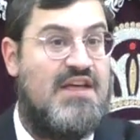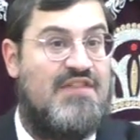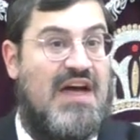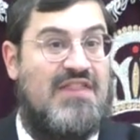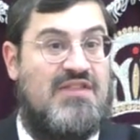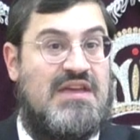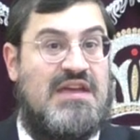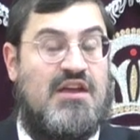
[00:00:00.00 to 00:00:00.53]

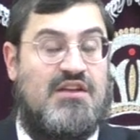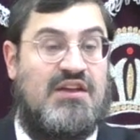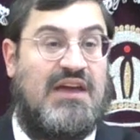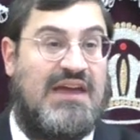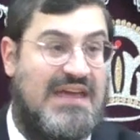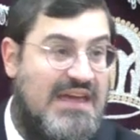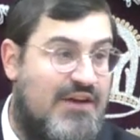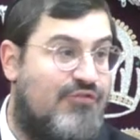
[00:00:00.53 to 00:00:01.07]
that the
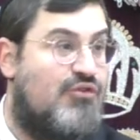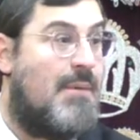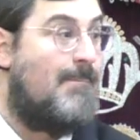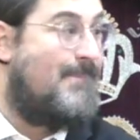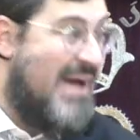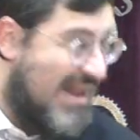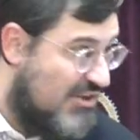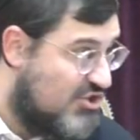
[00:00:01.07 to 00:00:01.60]
chiyuv to
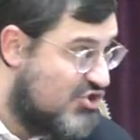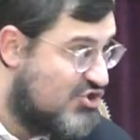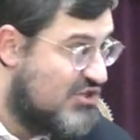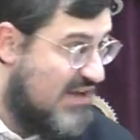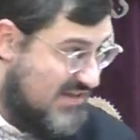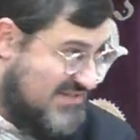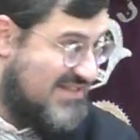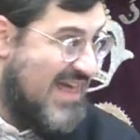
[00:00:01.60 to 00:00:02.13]
bench
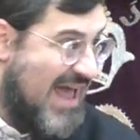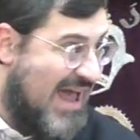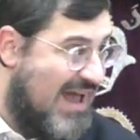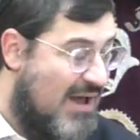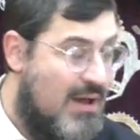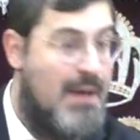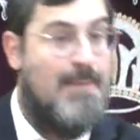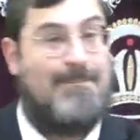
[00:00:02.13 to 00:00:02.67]
is
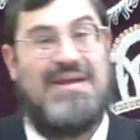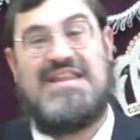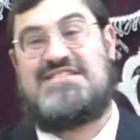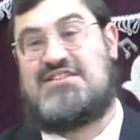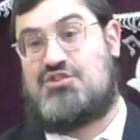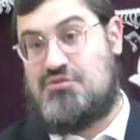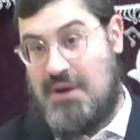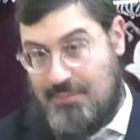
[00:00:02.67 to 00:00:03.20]
there, but
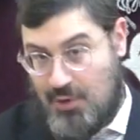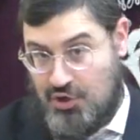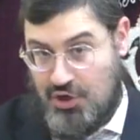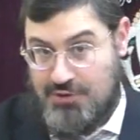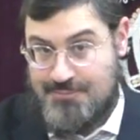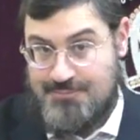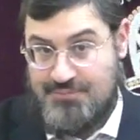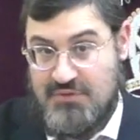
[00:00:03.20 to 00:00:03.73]
it's a d'Rabbanan.